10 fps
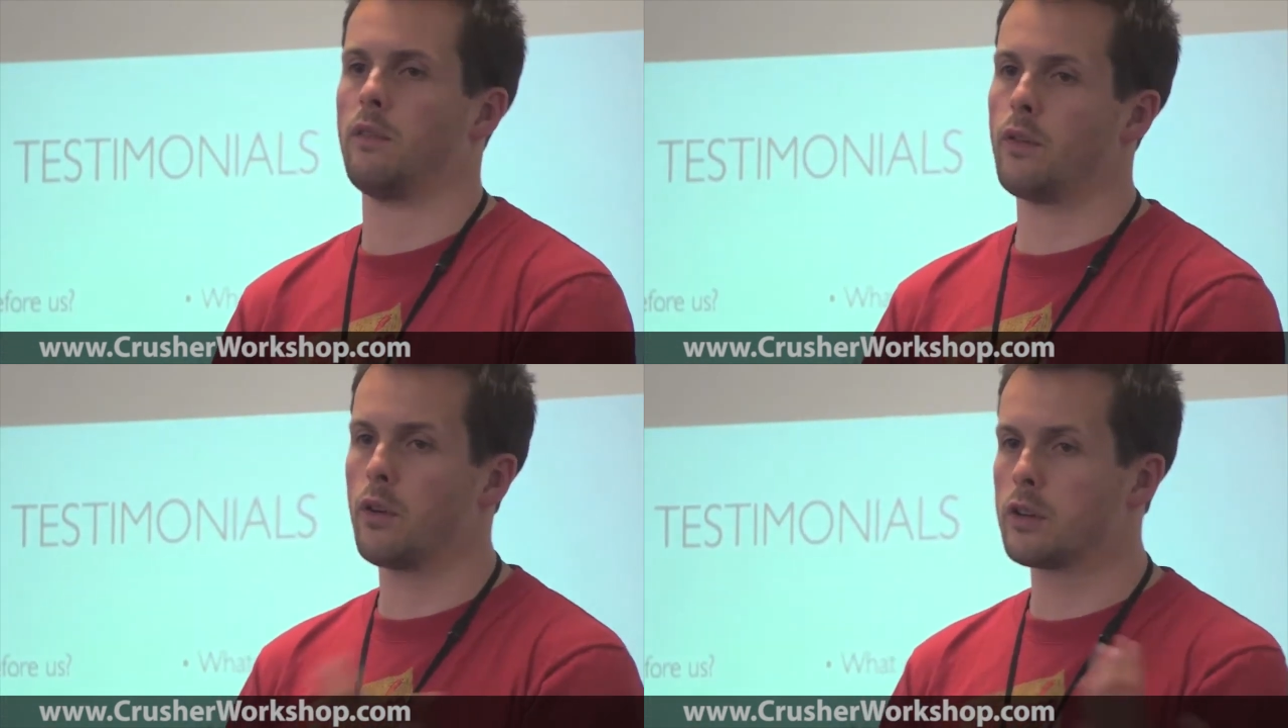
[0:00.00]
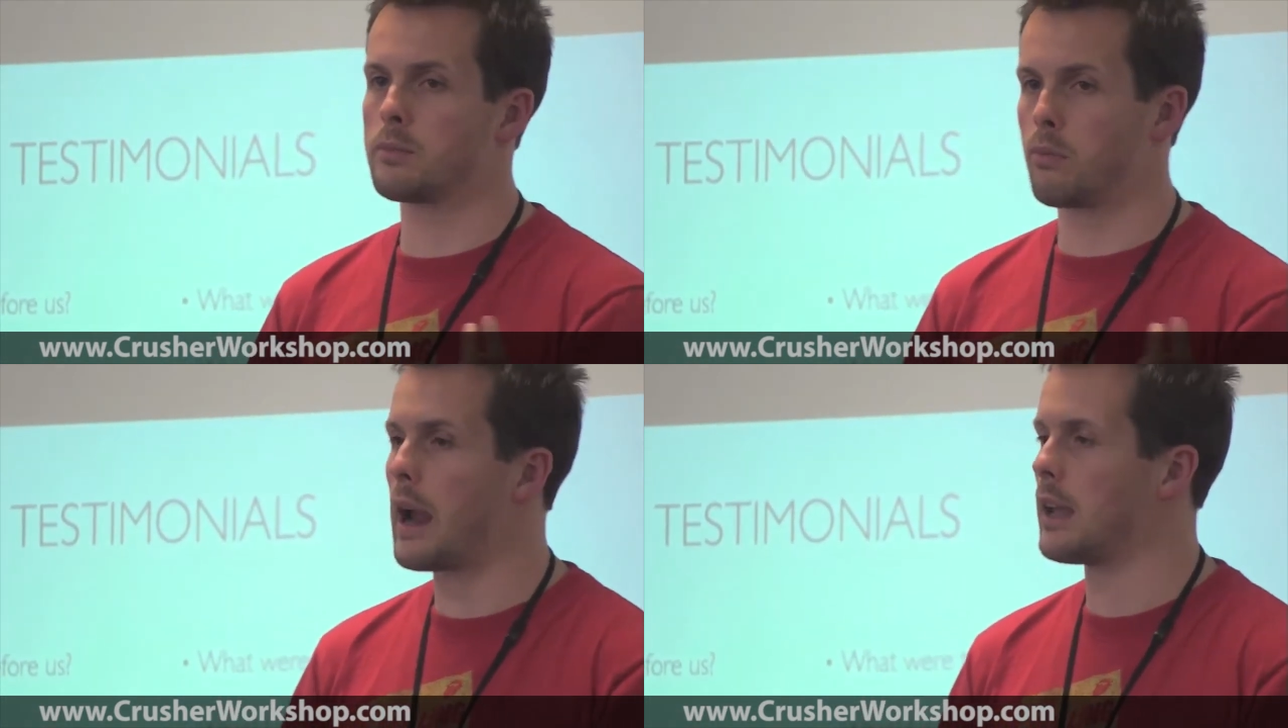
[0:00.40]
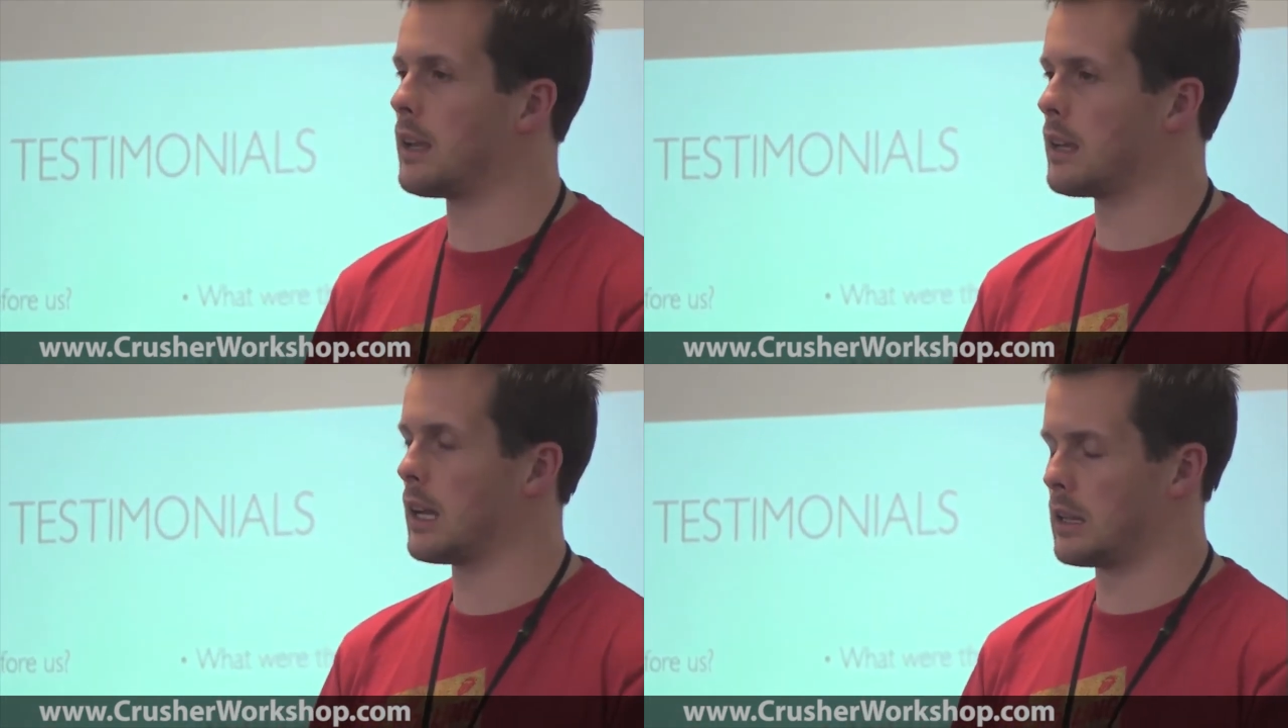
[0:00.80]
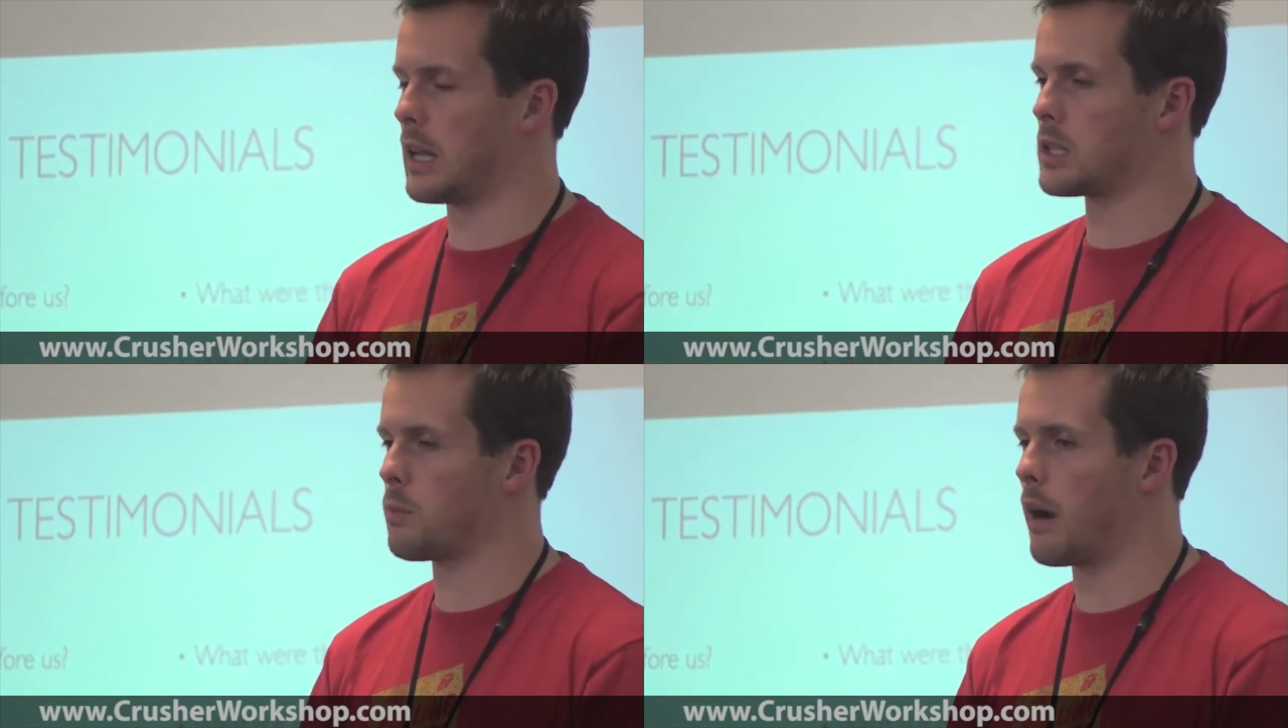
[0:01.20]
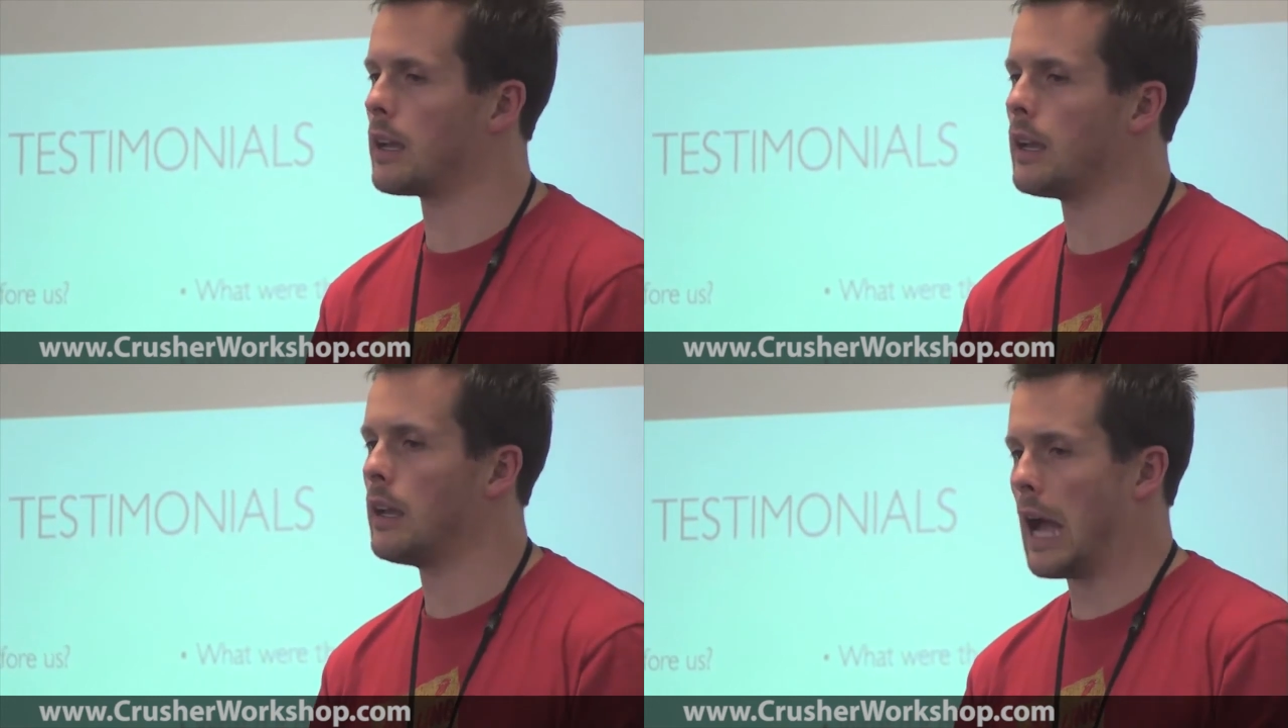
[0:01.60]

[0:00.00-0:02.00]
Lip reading: the first break, lunch break,